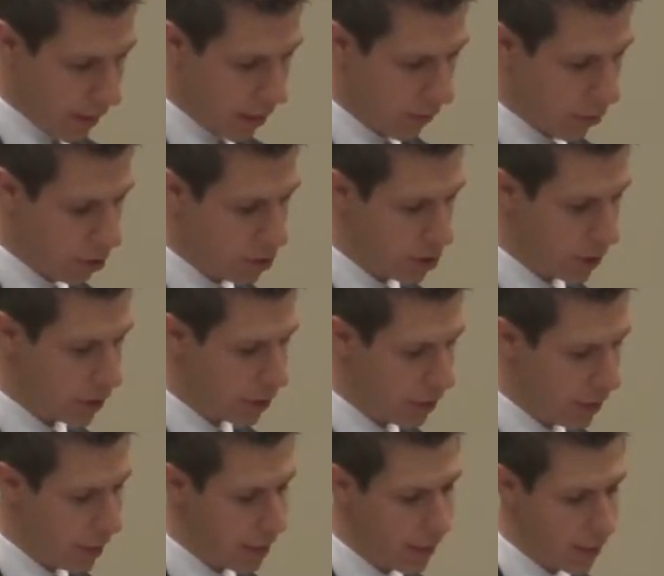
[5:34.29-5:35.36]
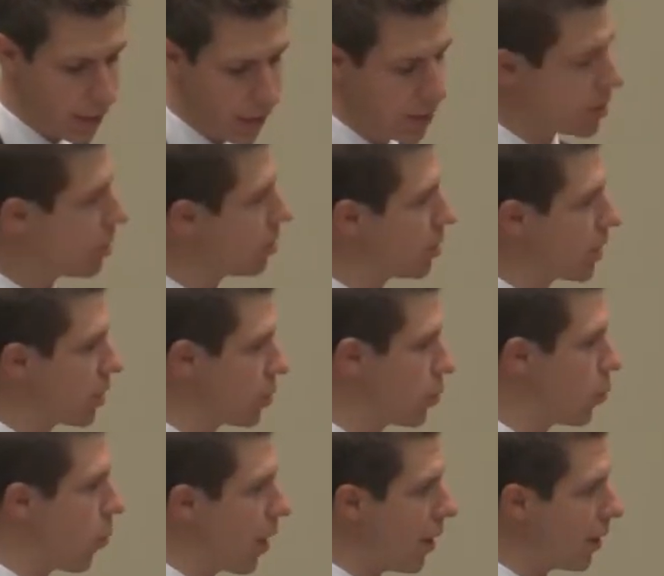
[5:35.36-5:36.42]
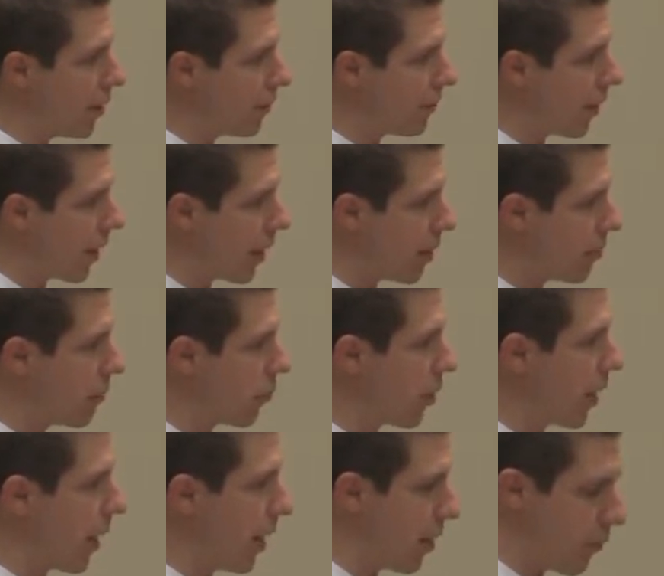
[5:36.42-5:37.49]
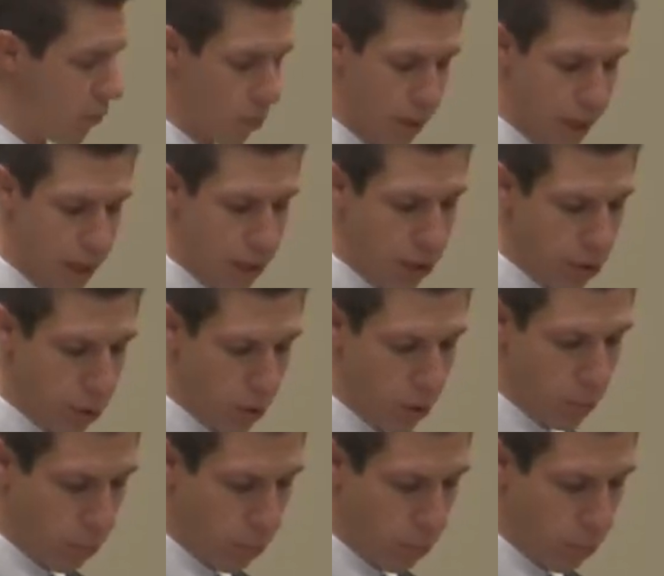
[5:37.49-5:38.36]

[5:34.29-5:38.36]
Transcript: In verse 16, it says they're disqualified for every good